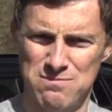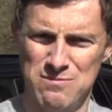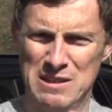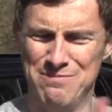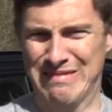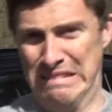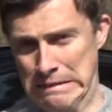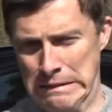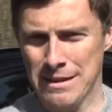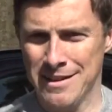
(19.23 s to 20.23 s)
Well,
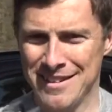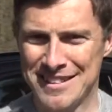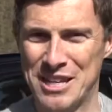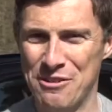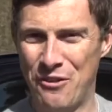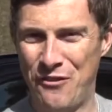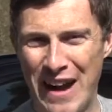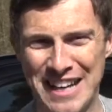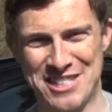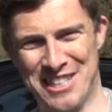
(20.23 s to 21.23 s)
to a
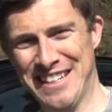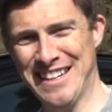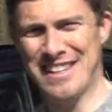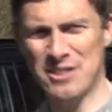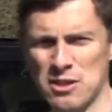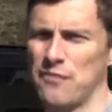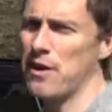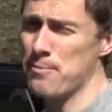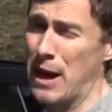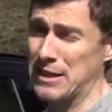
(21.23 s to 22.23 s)
fashion. It's also
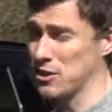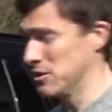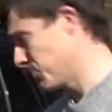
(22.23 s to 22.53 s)
very practical